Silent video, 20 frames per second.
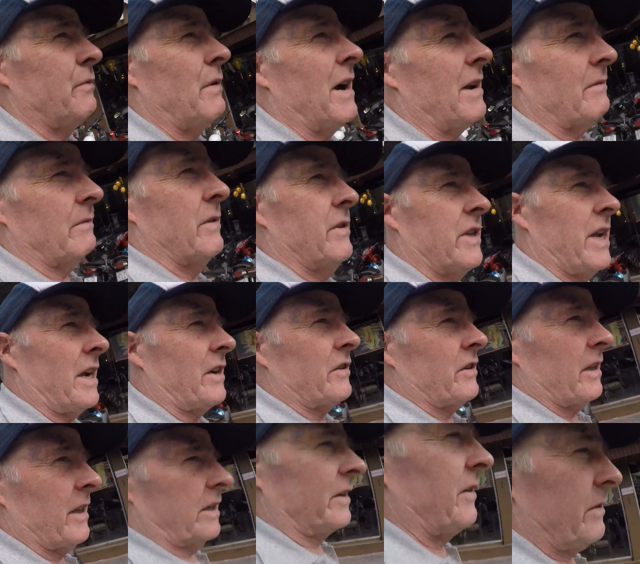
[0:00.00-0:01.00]
One was
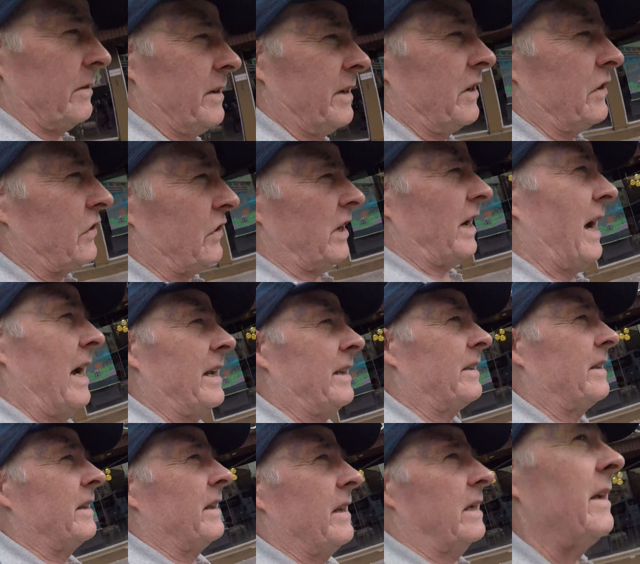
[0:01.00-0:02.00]
actually to initiate
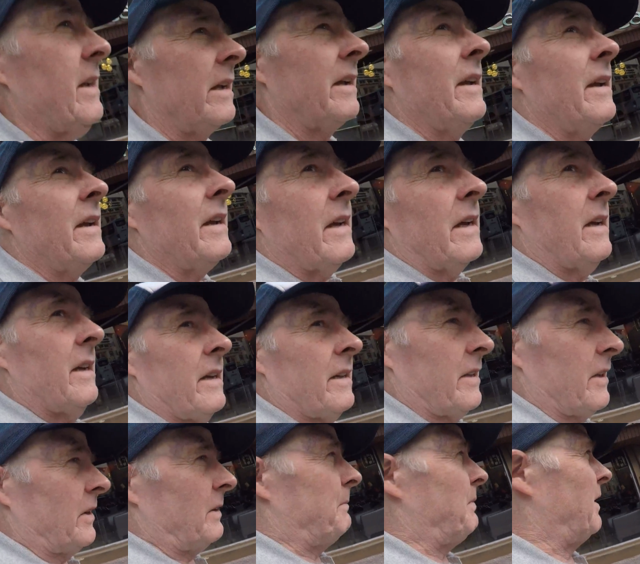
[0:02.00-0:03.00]
the
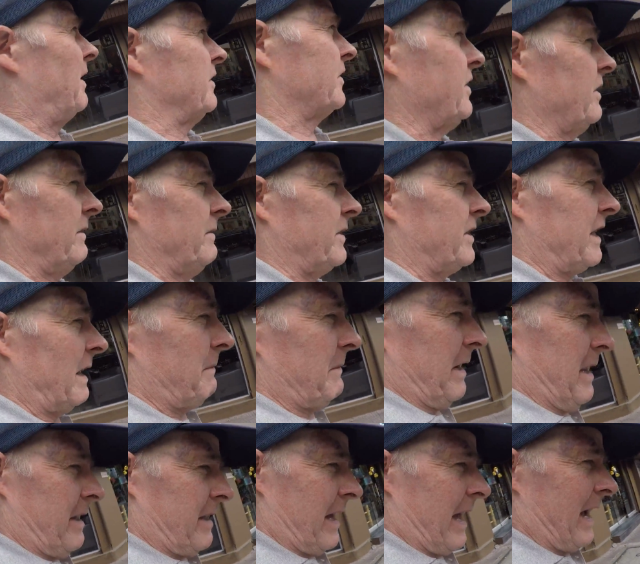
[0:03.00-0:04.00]
deposit of
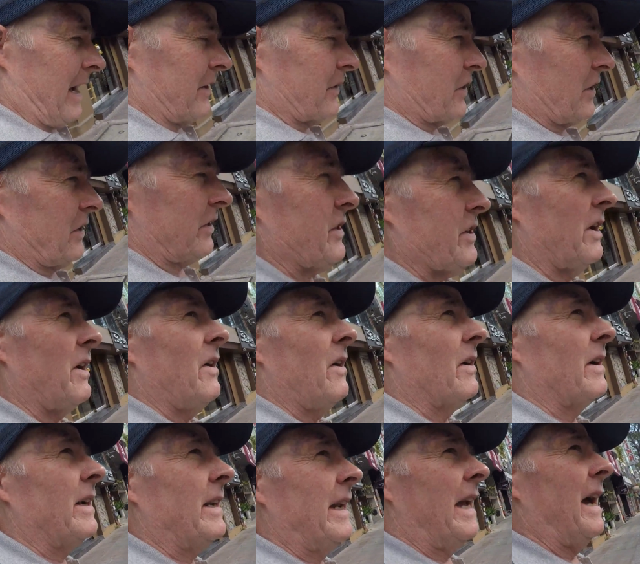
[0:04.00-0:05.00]
70,000
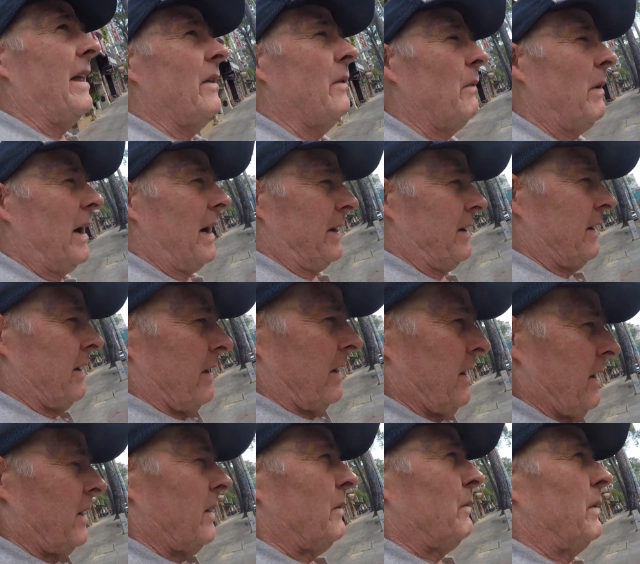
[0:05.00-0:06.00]
dong, and the other one
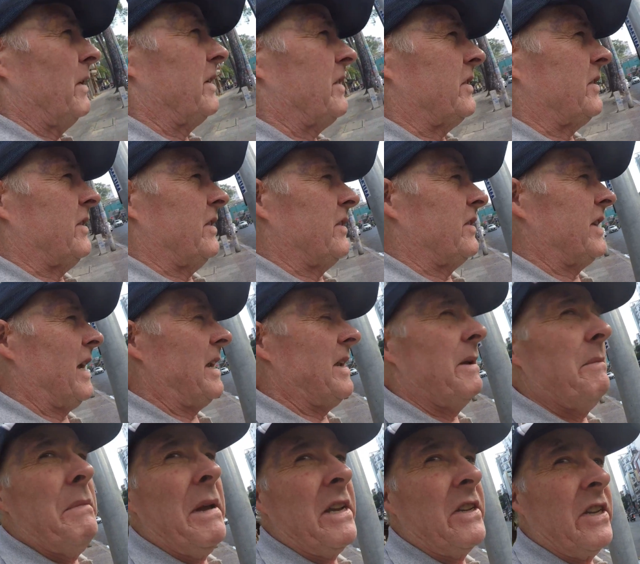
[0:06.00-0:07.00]
was to send
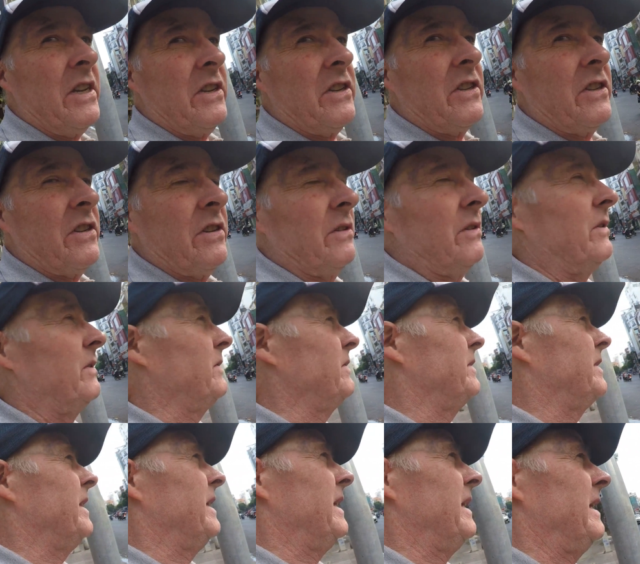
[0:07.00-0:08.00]
a message to
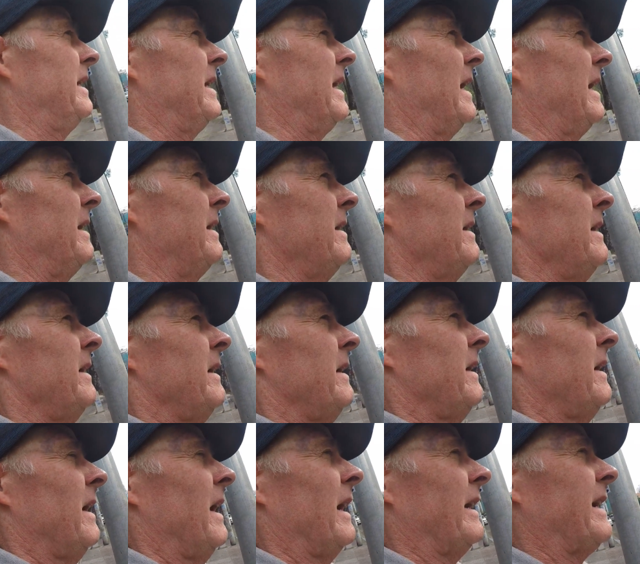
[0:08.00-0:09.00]
a